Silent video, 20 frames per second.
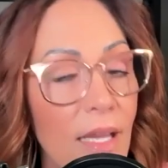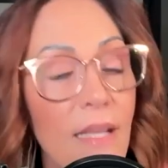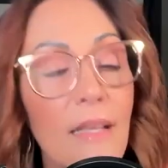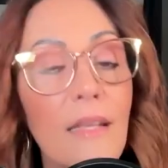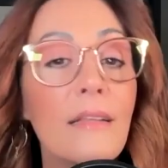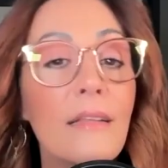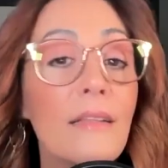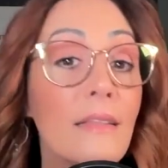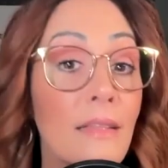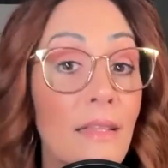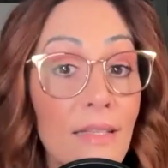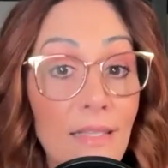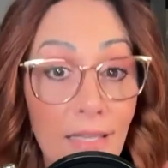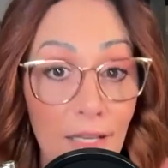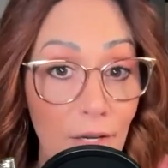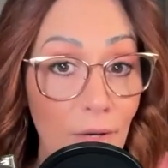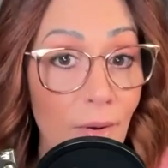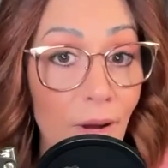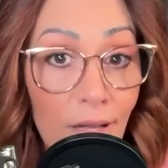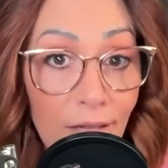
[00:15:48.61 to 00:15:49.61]
And the
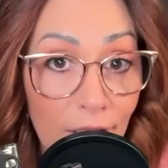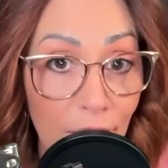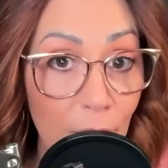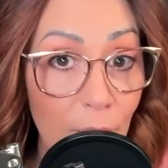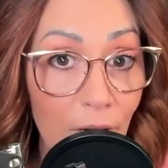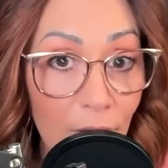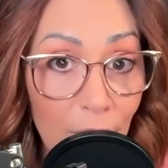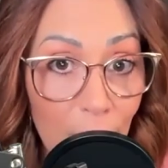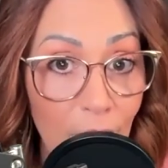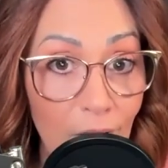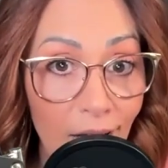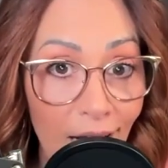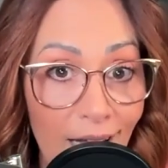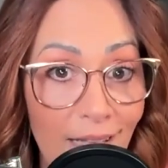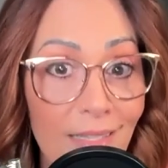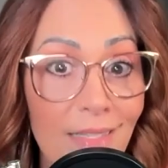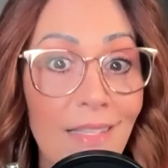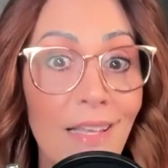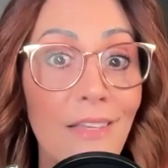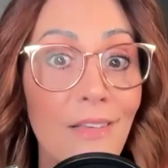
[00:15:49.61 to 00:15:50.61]
Seniorologie Bundle
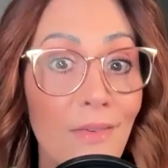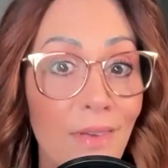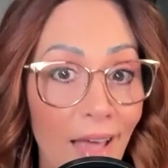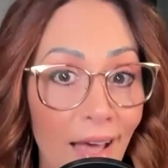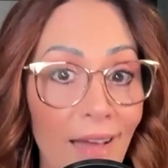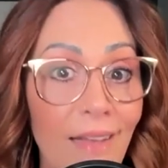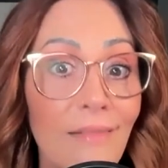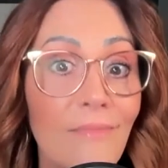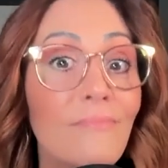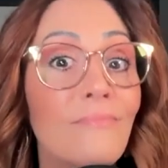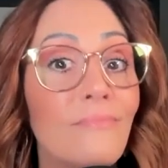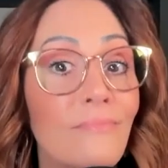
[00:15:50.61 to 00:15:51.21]
class that you get